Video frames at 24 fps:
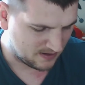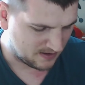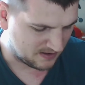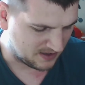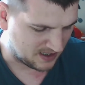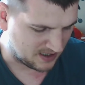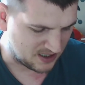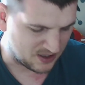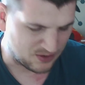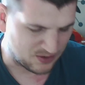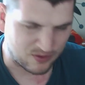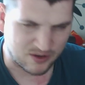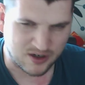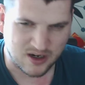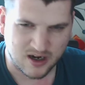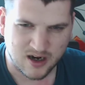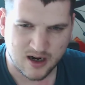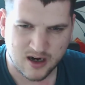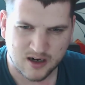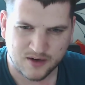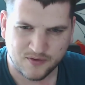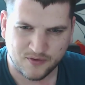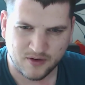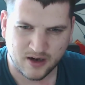
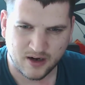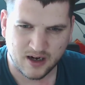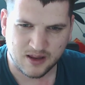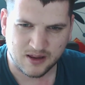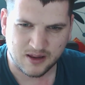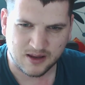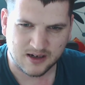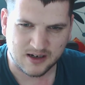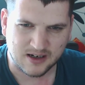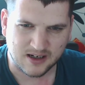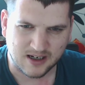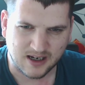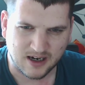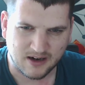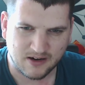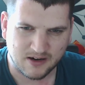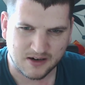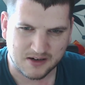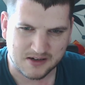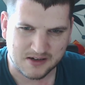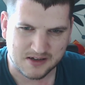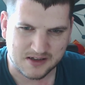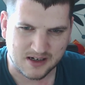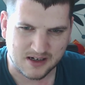disregard for anything the
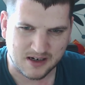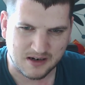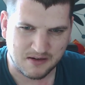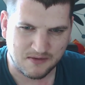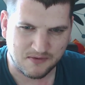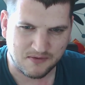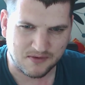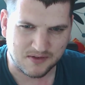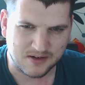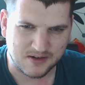characters have,